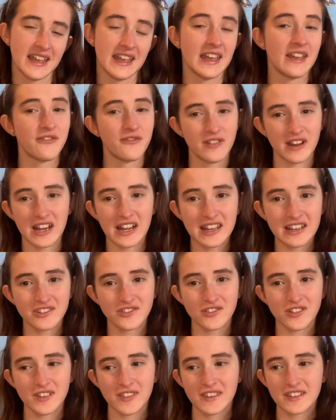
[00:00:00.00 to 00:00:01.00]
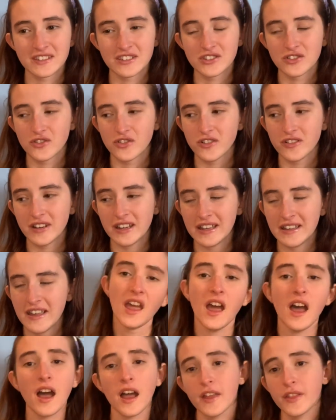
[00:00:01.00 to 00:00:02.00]
really enjoyed the story.
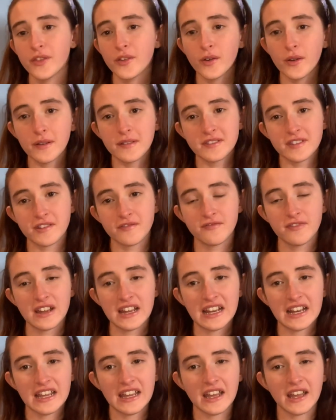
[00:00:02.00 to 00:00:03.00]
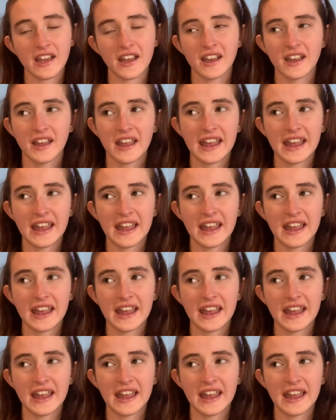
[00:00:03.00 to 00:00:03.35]
I thought it was a really